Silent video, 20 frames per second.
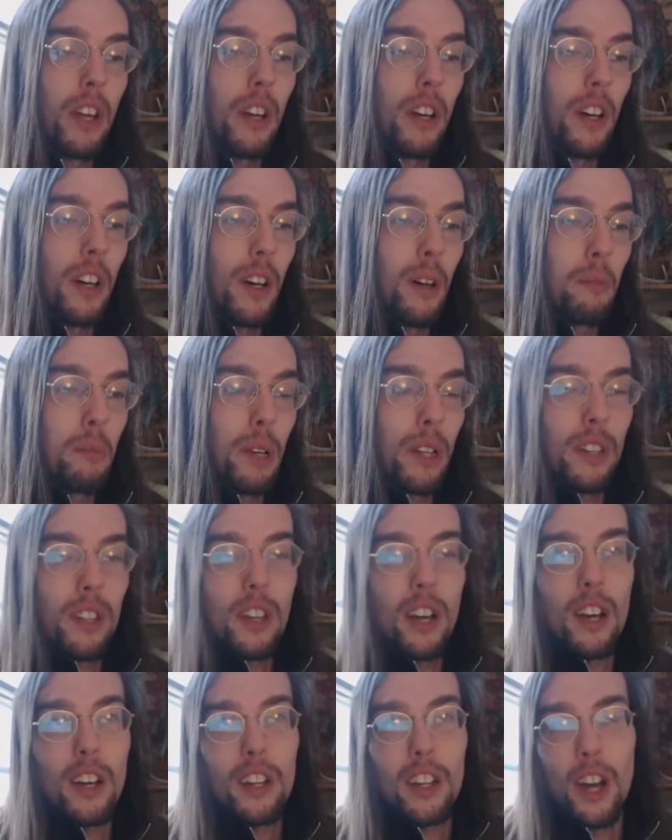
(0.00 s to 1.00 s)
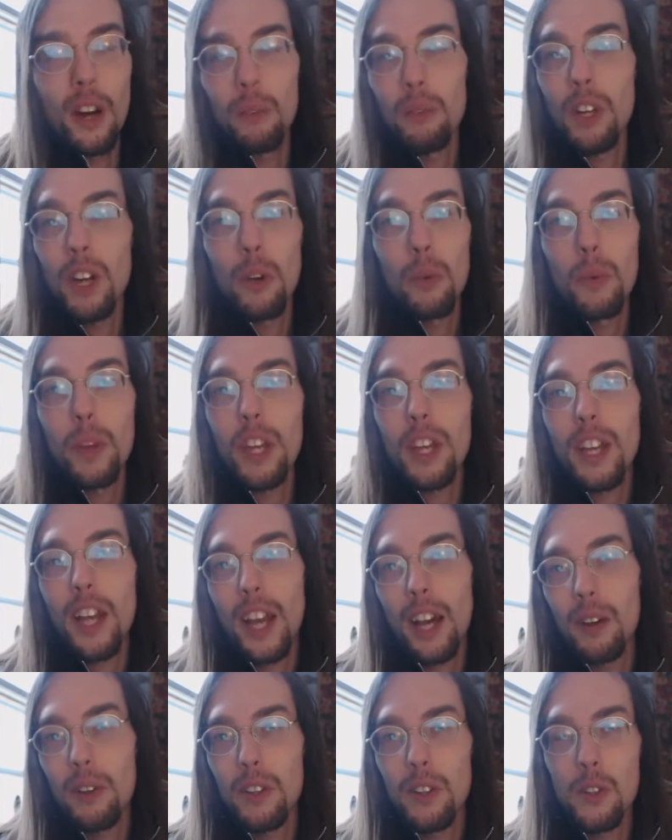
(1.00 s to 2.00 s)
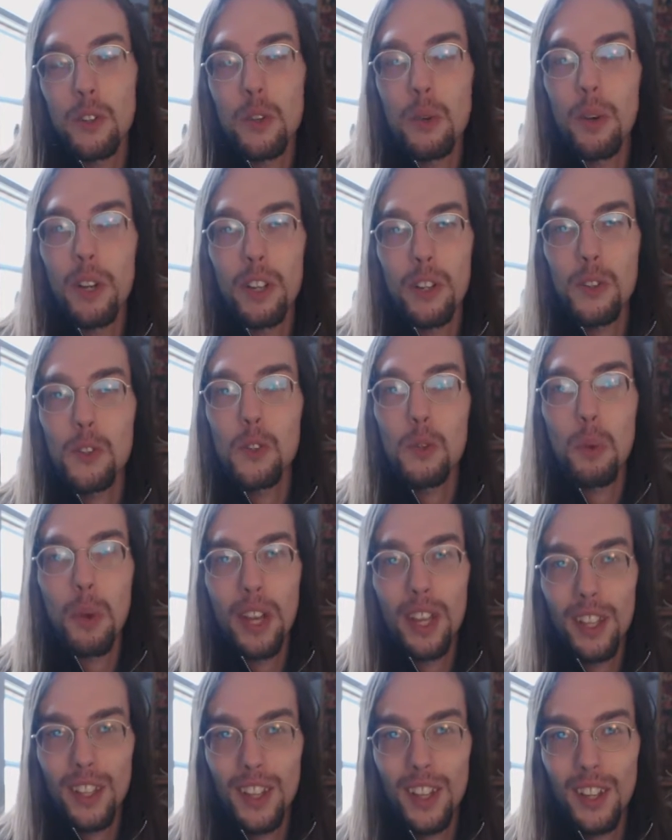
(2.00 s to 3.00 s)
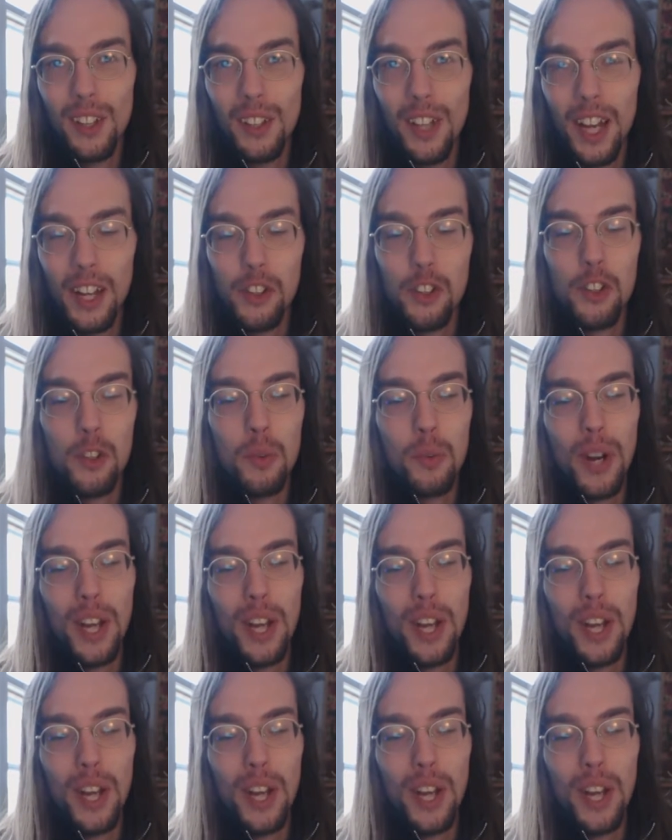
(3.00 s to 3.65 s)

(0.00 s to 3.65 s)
But no recount is going to swing the election.